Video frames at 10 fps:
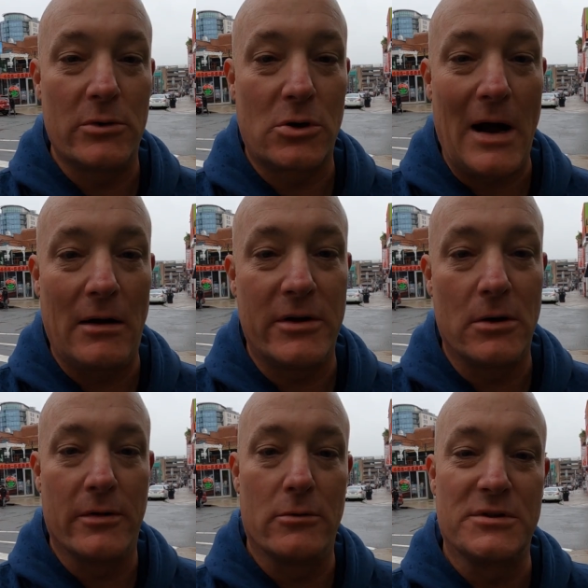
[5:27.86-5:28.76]
would crowd
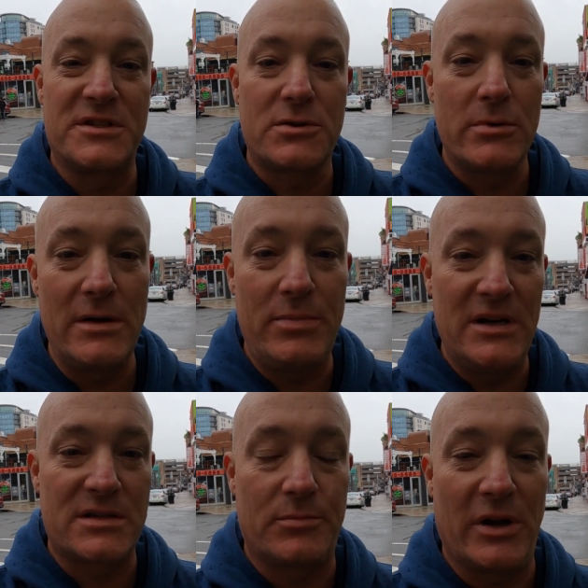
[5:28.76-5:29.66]
here. There was 3
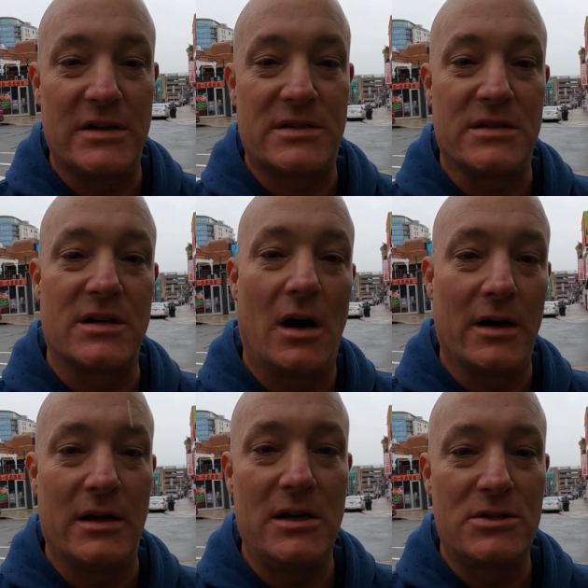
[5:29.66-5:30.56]
pizza places
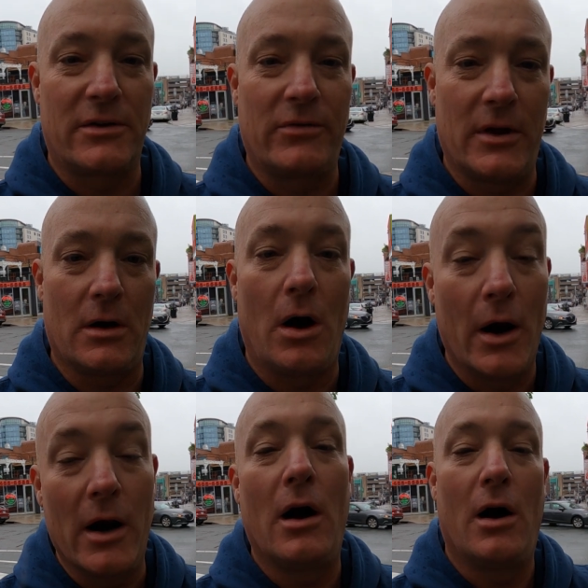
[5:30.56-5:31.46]
on each of the,
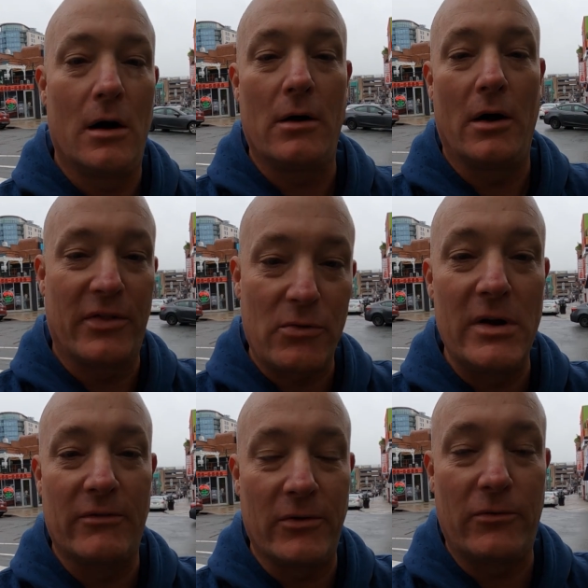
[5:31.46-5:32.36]
on
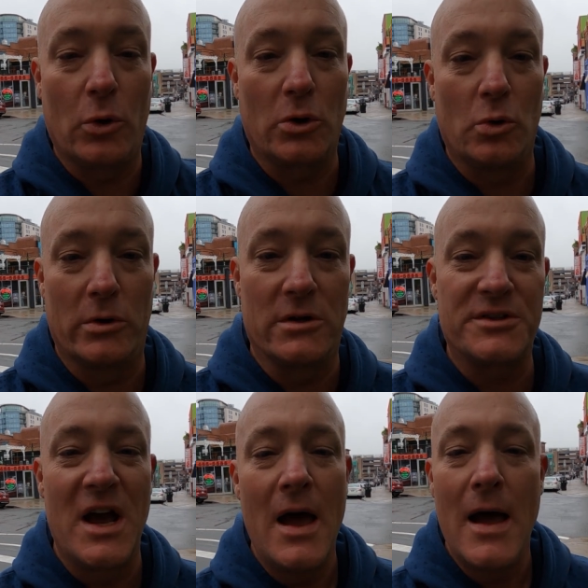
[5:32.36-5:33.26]
3 of the 4 corners.